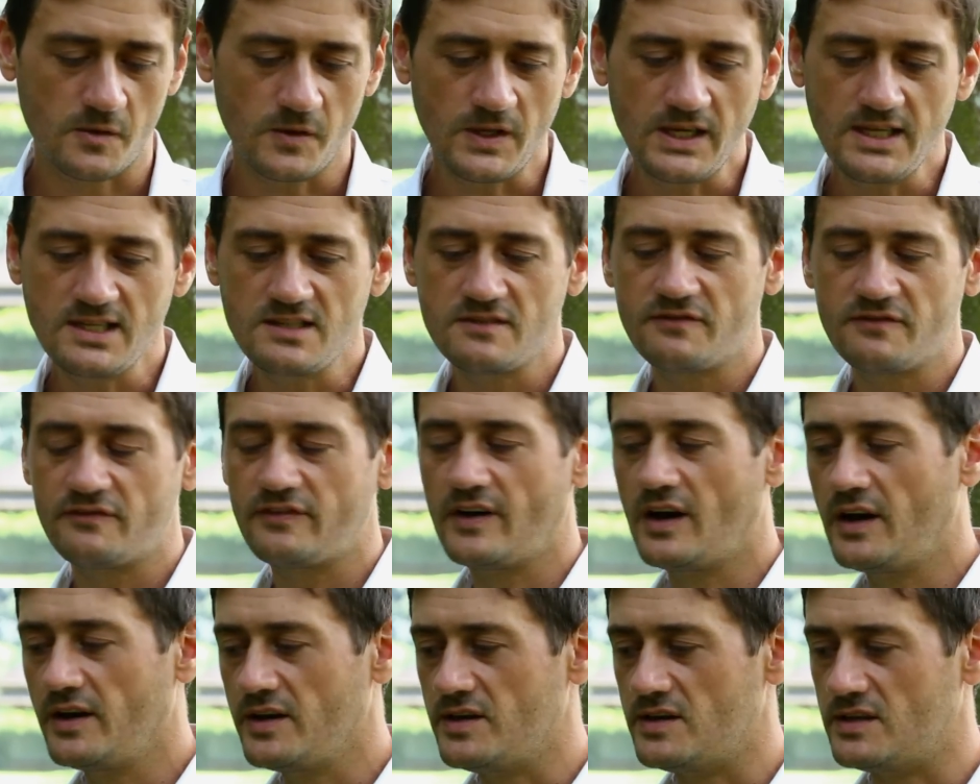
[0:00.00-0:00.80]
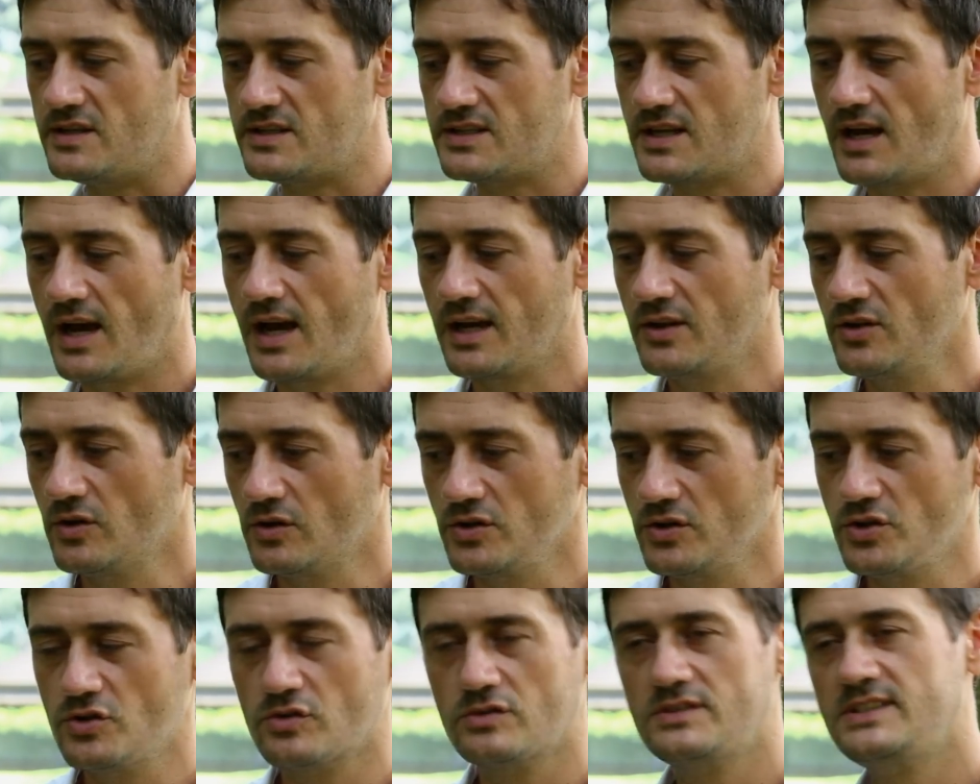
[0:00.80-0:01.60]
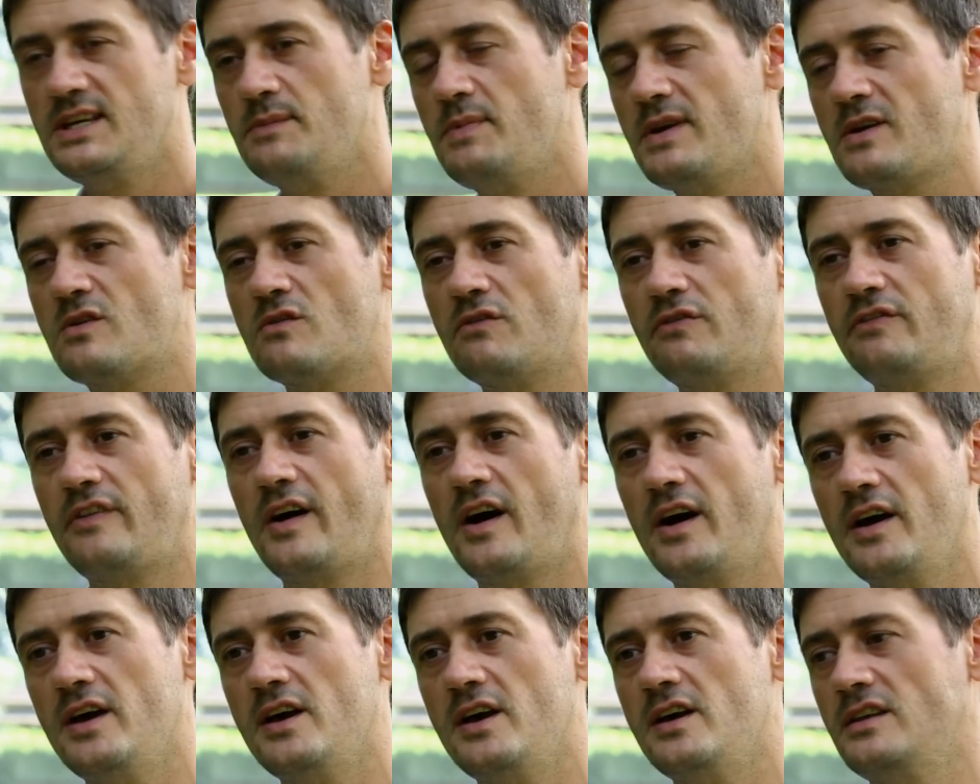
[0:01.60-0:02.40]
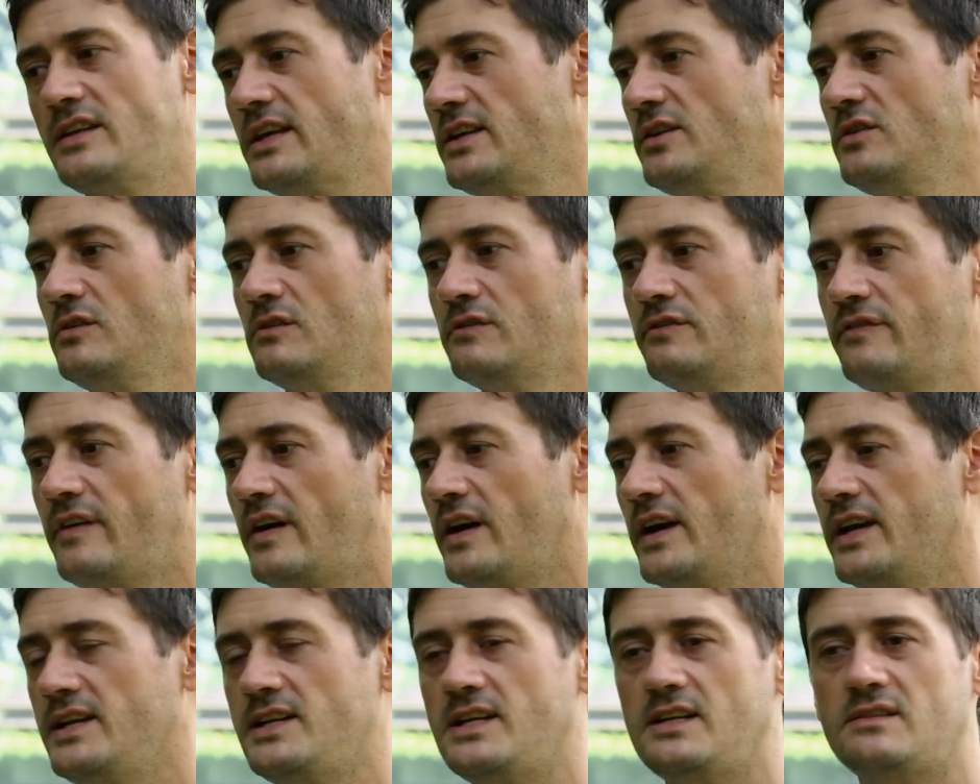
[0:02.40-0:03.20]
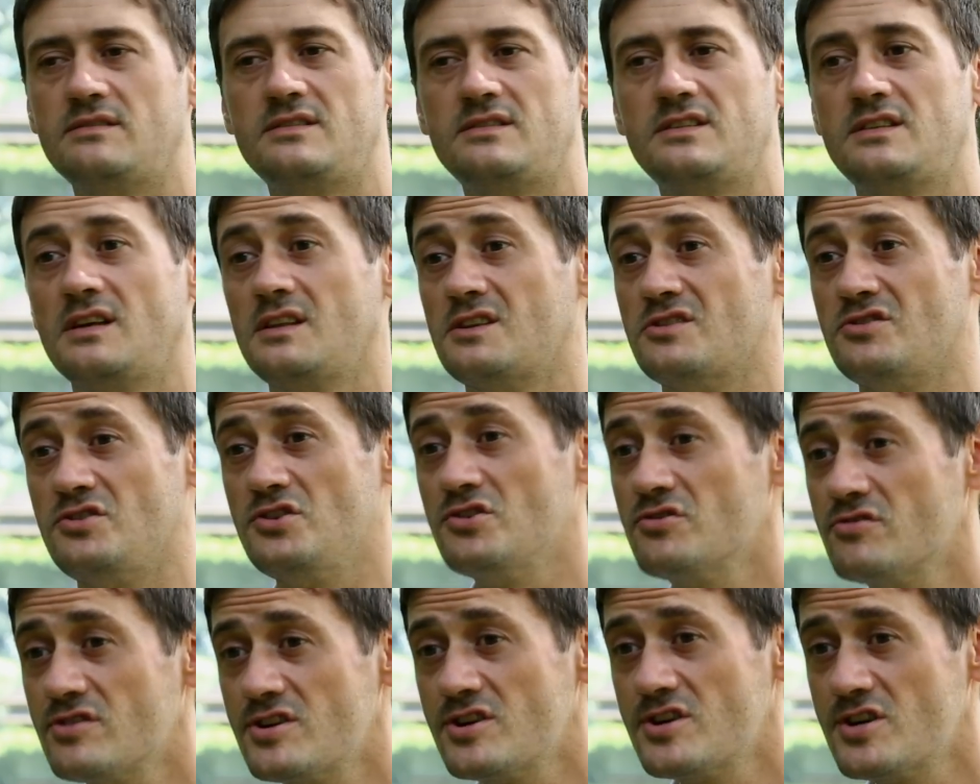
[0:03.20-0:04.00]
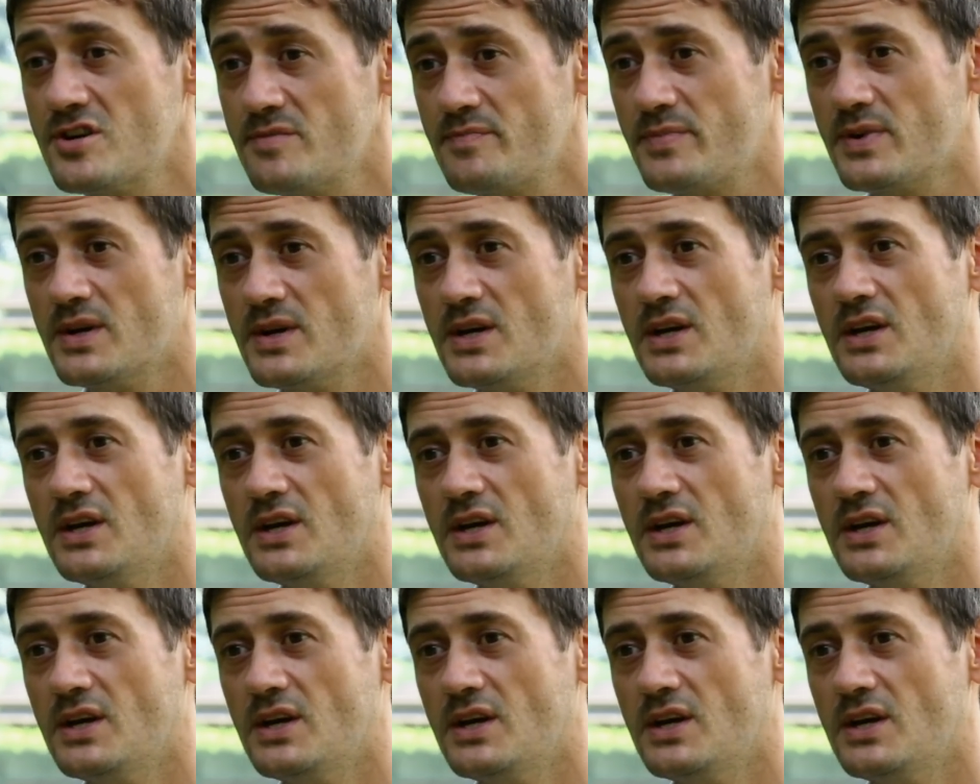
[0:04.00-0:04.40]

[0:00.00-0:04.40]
these fires are not your typical fire that you'll find in southern Europe